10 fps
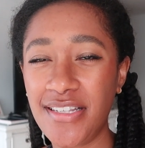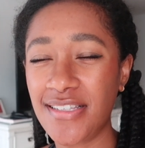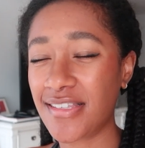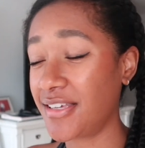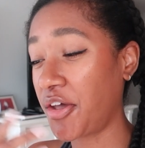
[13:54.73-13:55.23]

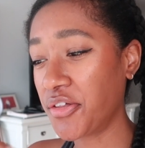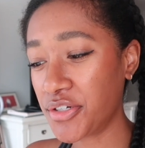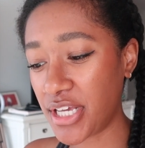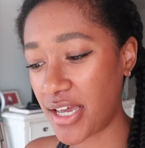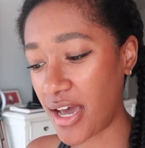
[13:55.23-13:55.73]
since the other
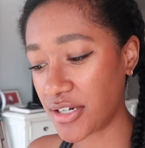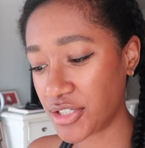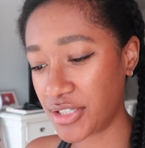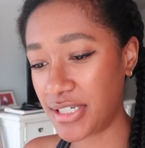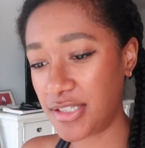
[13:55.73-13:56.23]
day,
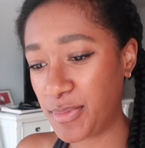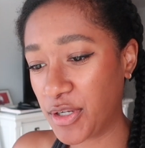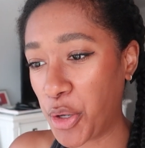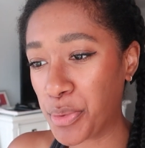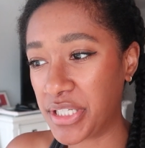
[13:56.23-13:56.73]
actually. It's been
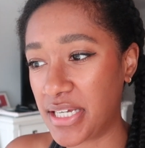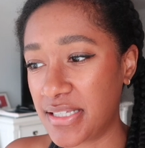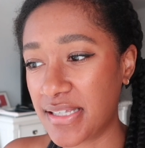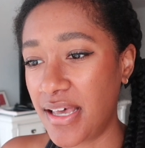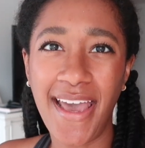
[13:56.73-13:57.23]
a couple
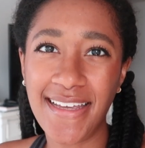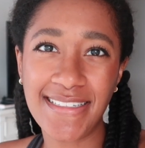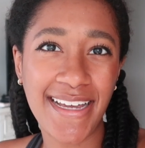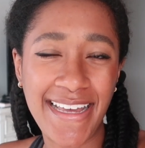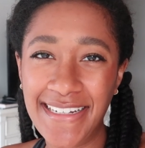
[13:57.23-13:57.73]
days.
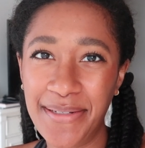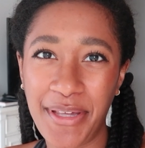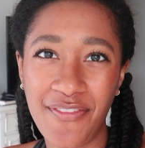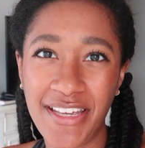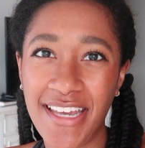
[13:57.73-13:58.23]
And I ended up
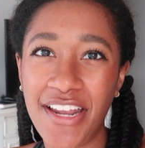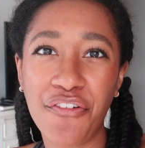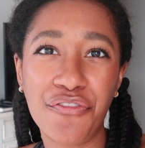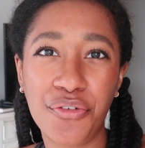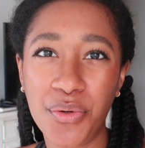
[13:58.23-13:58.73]
giving it
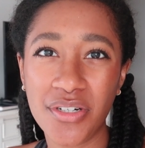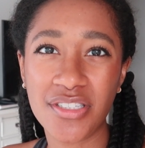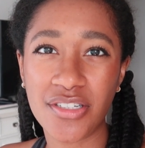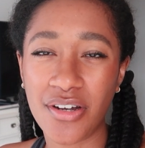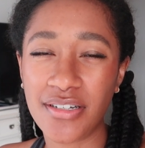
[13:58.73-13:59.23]
four
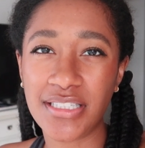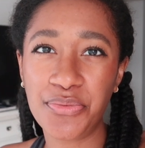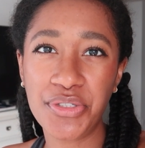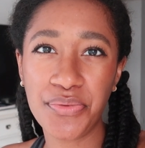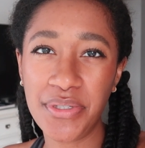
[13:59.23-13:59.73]
stars. It
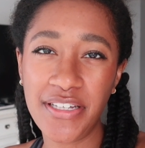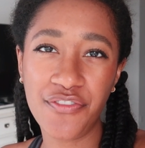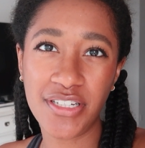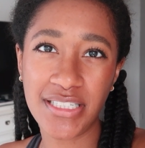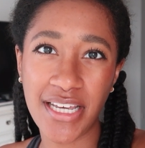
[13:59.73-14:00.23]
was a really
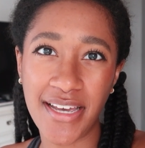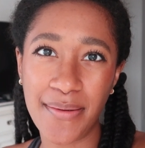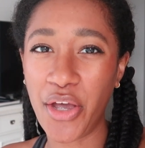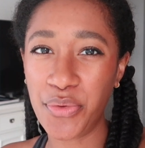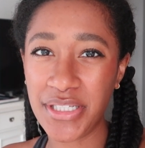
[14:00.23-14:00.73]
fun time.
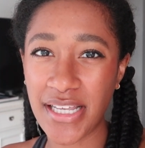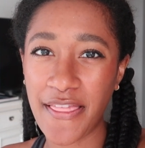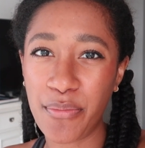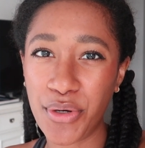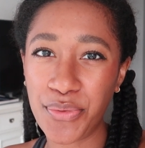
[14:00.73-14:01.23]
I will
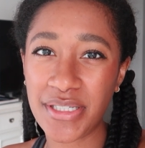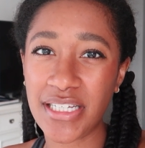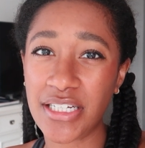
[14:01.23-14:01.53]
say the book was